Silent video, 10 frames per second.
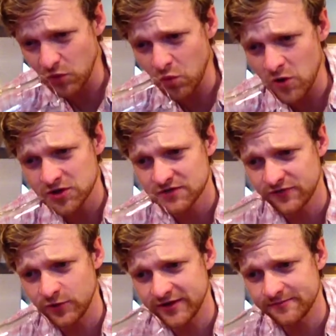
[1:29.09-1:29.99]
wash
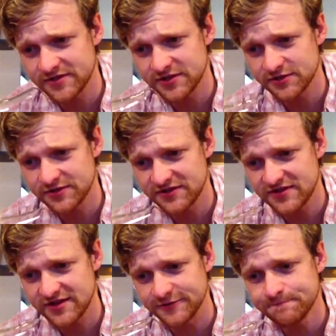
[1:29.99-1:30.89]
for him to
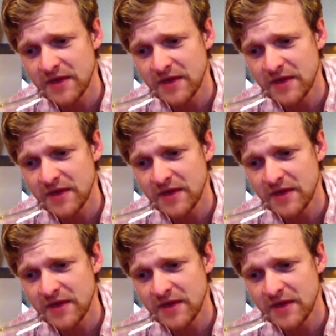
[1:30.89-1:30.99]
distill